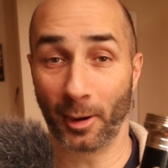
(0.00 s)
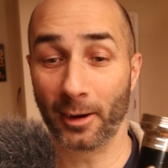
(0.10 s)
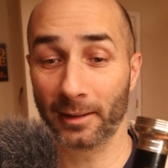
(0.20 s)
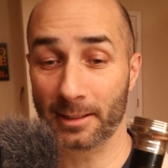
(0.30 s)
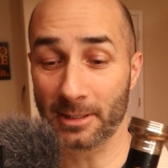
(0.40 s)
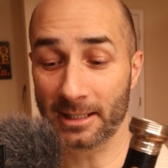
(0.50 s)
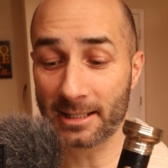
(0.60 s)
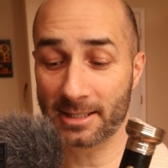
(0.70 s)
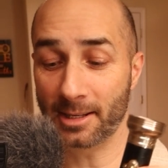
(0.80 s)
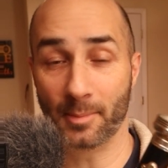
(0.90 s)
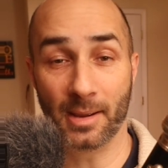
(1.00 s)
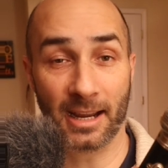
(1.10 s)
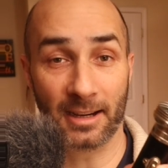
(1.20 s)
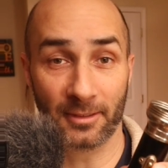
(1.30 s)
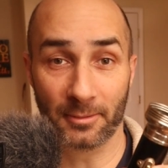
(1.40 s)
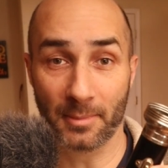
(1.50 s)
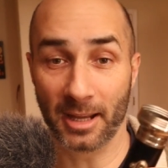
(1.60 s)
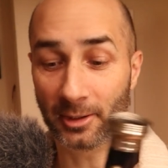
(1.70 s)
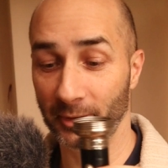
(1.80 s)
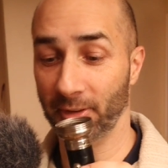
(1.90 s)
partly because they're made of
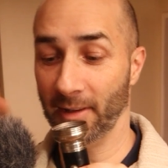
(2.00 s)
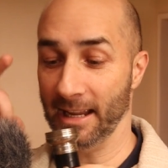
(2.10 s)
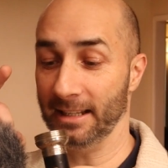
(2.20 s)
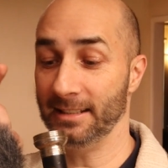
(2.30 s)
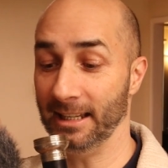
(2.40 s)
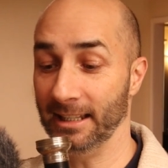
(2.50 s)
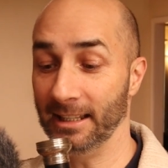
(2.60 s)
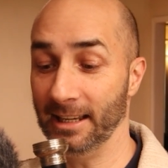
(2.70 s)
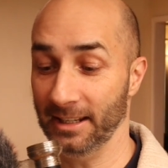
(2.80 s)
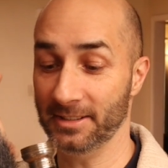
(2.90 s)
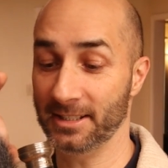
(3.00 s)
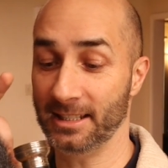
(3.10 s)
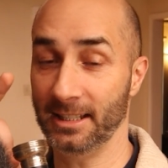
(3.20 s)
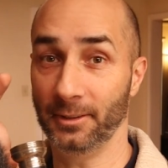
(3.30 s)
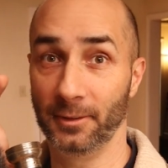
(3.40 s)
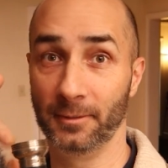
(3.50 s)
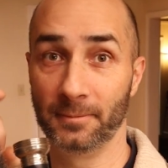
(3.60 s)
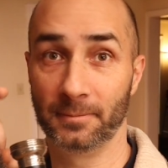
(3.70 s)
metals like tin and steel,